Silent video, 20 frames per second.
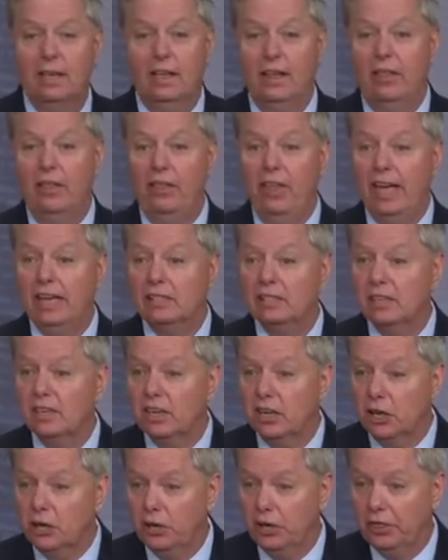That's a
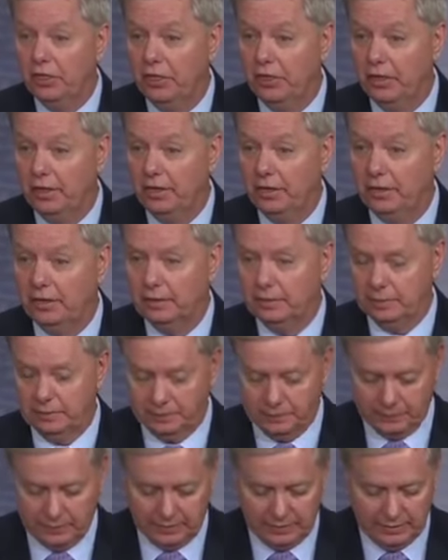good thing.
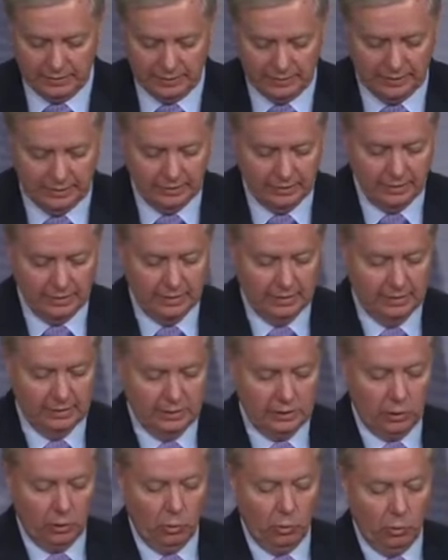
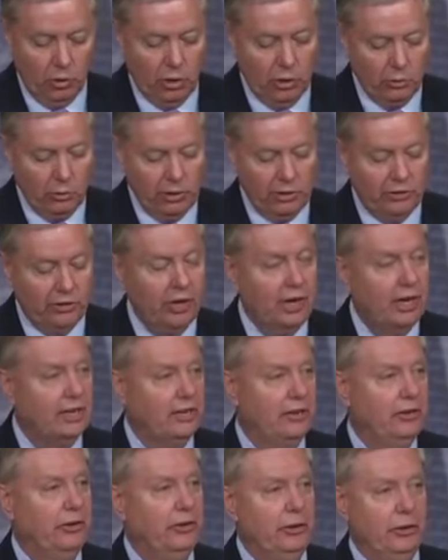So what are we trying
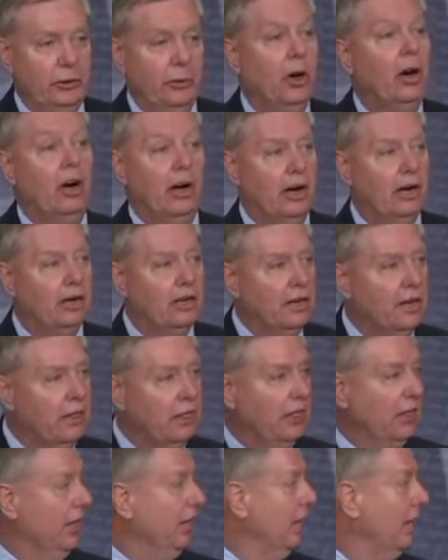to do? A good
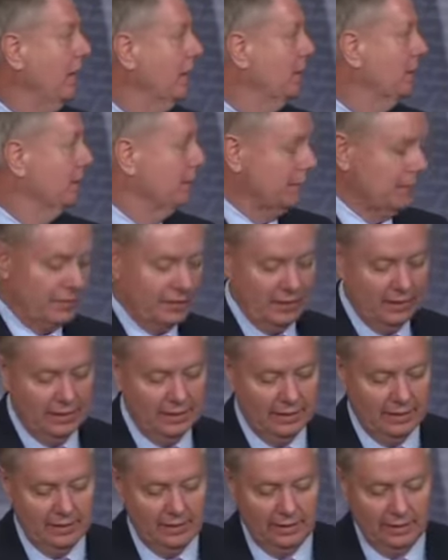thing.
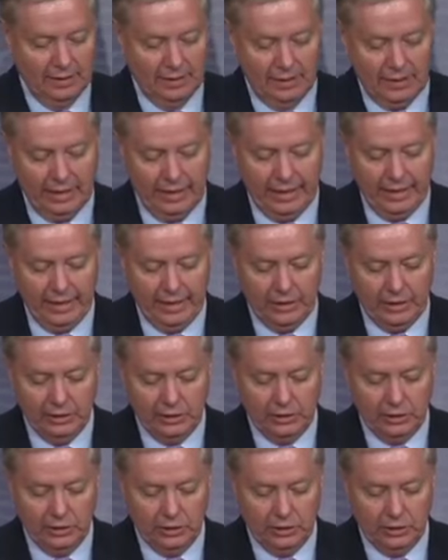And